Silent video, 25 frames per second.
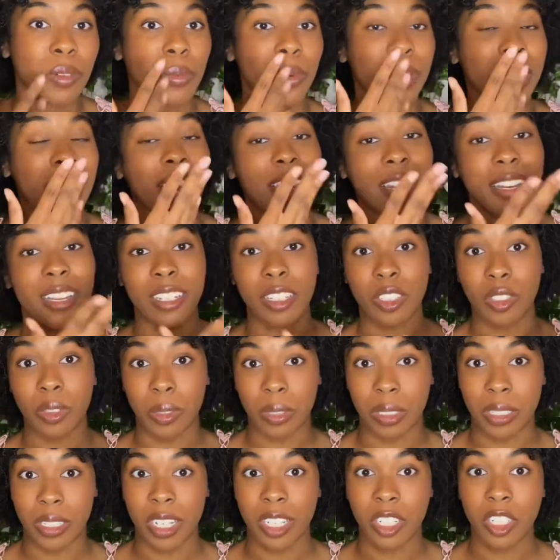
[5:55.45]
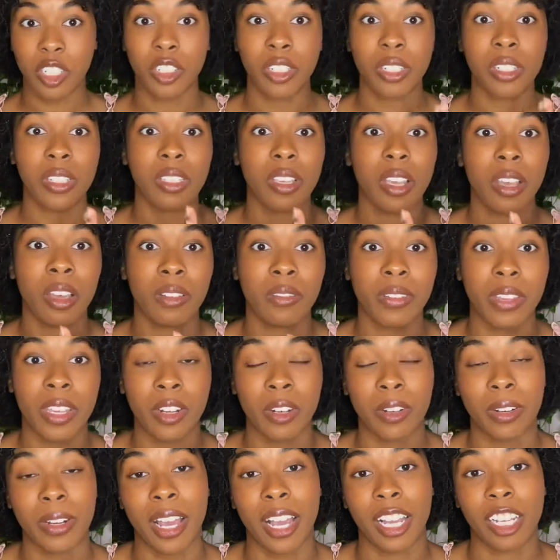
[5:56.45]
We had introductions of
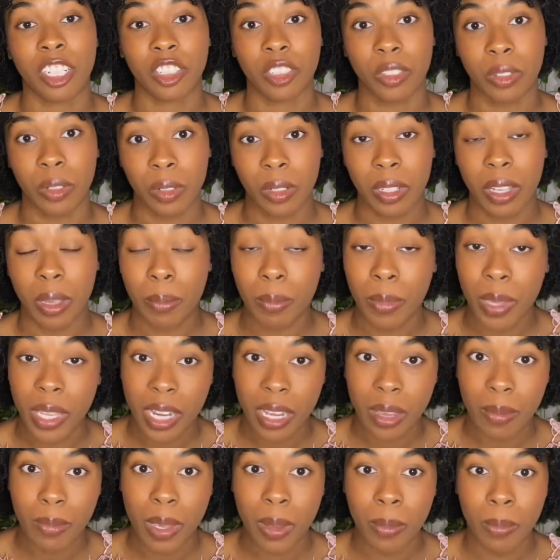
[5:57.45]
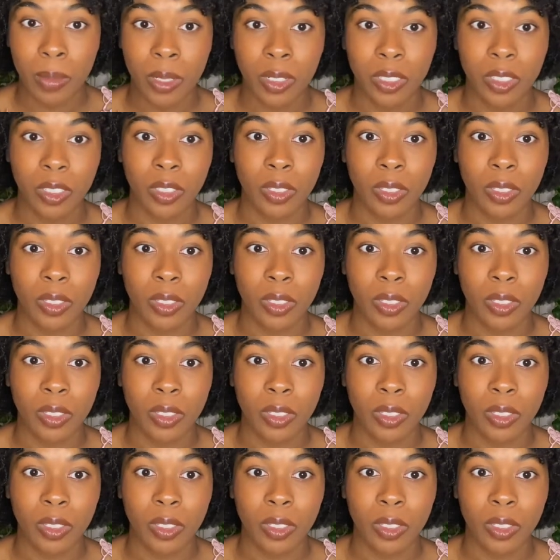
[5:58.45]
international committee members.